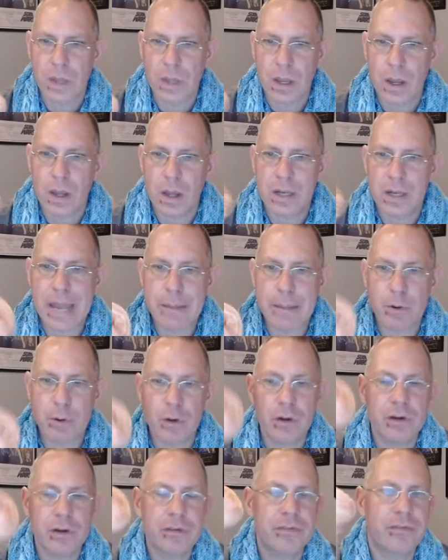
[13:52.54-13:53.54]

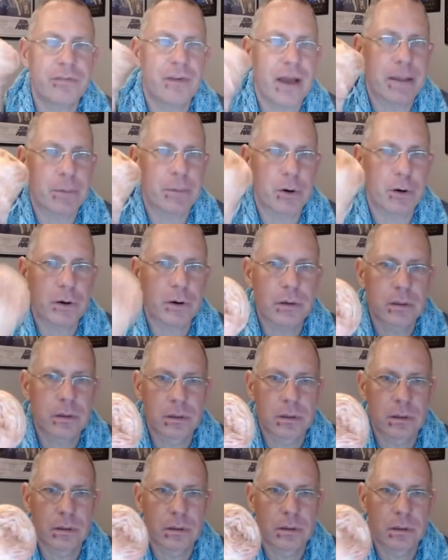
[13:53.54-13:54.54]
Neighborhood Fiber,
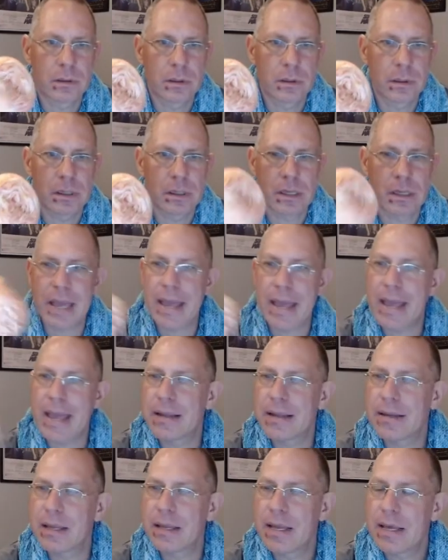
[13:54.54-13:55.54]

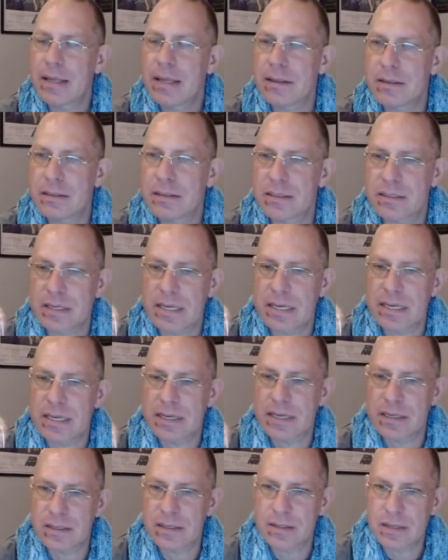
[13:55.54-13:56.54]
and this
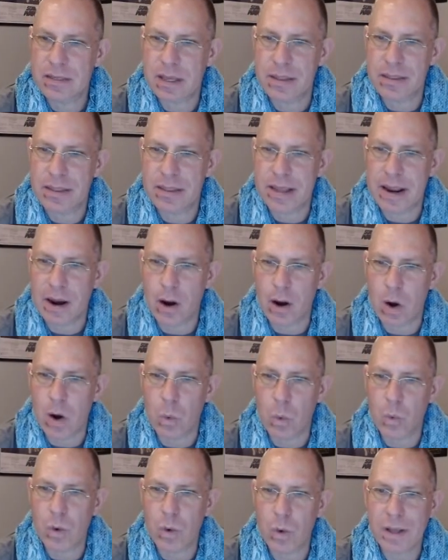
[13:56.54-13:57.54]
is their
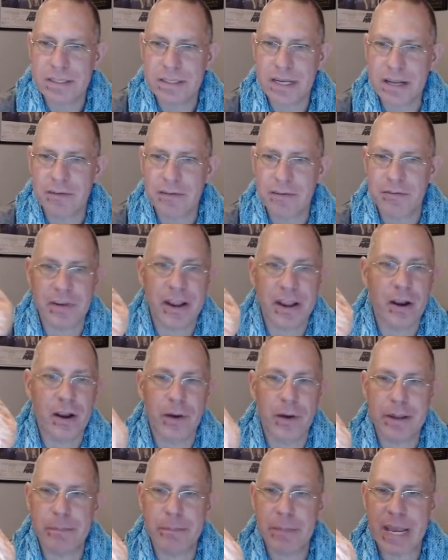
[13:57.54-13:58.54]
Rustic
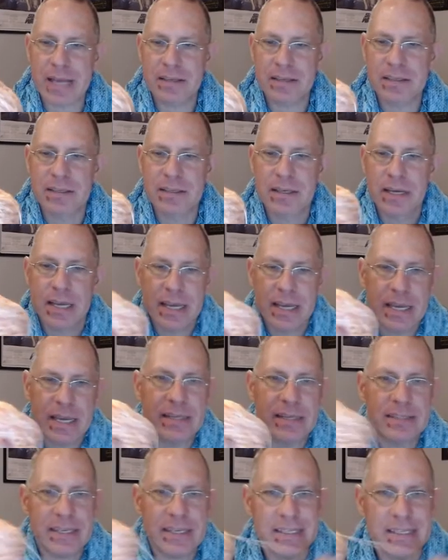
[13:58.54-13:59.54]
Fingering base. It
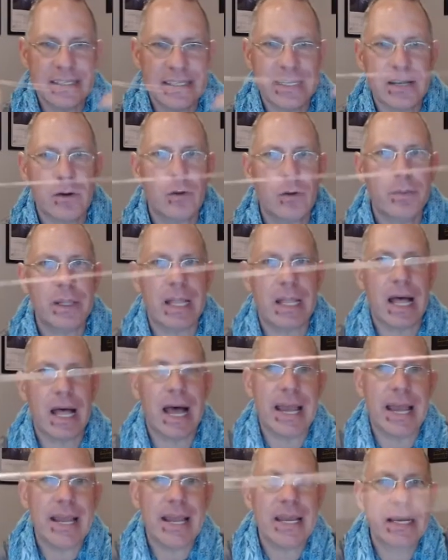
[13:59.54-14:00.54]
is a single
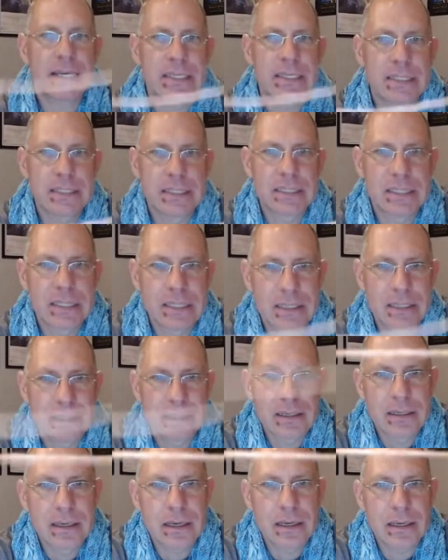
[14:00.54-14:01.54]
ply.
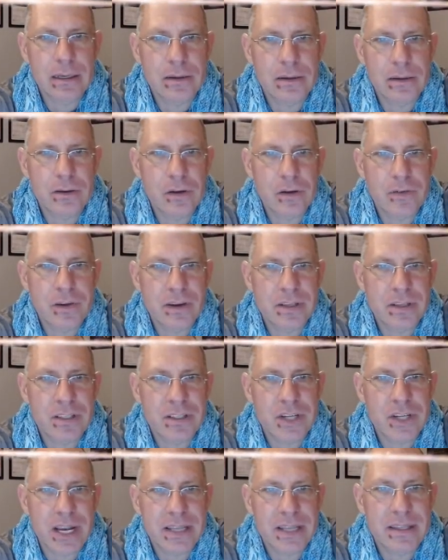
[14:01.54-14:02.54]
I don't know if you can
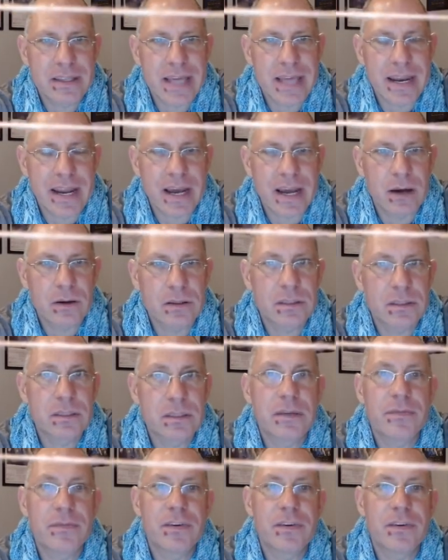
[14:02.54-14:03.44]
check that out, if you can